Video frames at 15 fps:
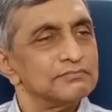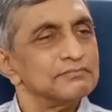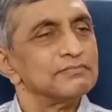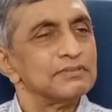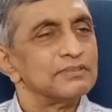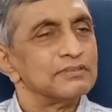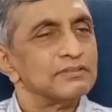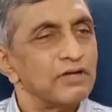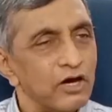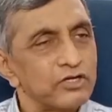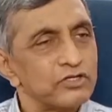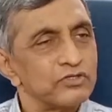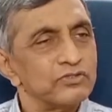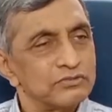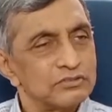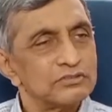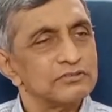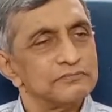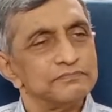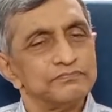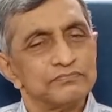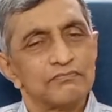argued,
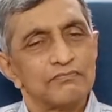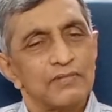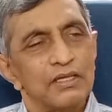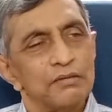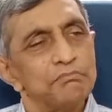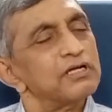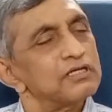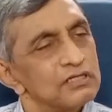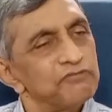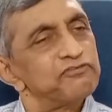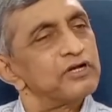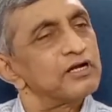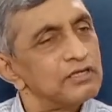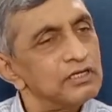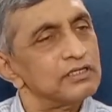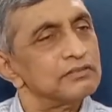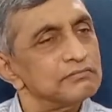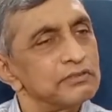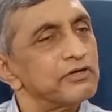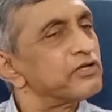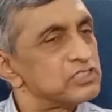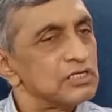but definitely
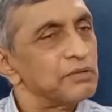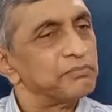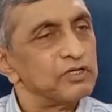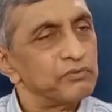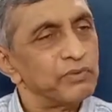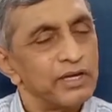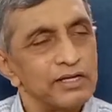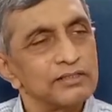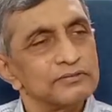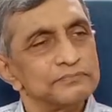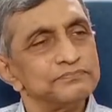reasonably well.